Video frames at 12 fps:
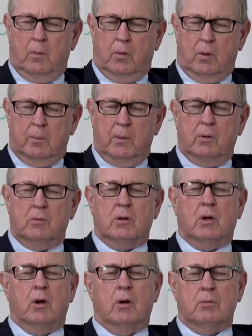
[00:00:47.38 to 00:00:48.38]
hormone
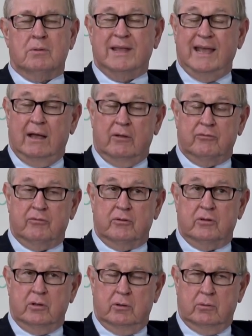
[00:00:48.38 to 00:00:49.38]
called
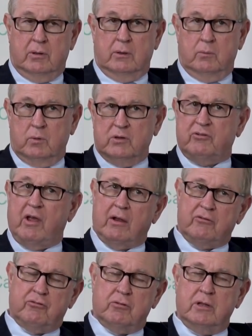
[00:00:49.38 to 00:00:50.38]
calcitonin, which
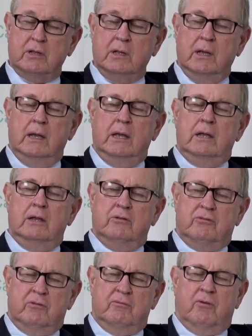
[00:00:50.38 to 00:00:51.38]
actually
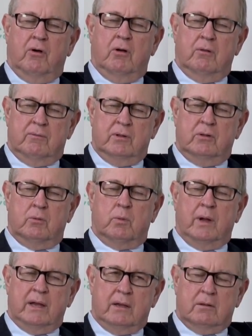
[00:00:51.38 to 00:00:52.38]
is involved in the
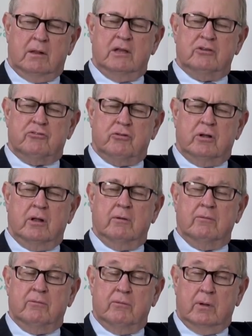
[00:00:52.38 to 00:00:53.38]
regulation
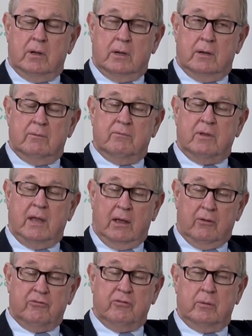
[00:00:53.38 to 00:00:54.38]
of
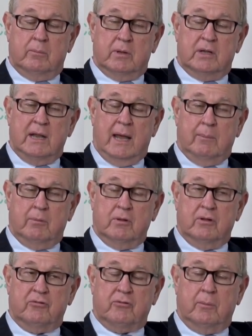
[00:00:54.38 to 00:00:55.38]
calcium
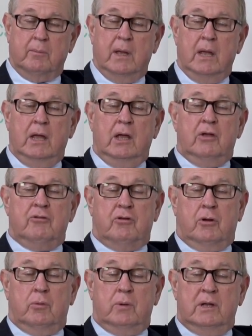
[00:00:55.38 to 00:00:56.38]
metabolism.
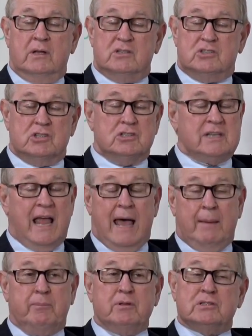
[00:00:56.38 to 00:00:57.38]
So it just
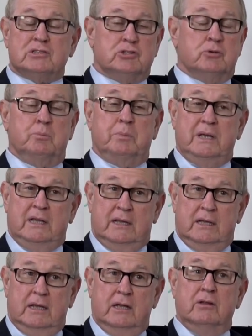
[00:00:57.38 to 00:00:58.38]
happens to
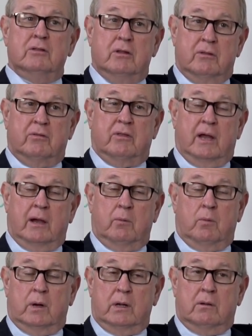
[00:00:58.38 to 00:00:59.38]
be in the
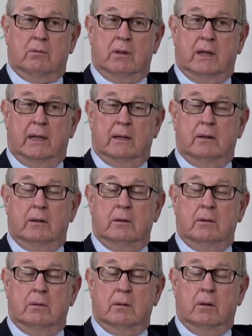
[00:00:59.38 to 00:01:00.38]
thyroid gland,
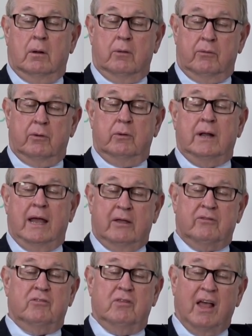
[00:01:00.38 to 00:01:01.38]
although it
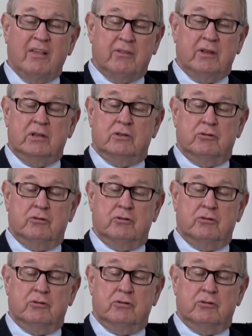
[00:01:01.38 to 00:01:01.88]
has nothing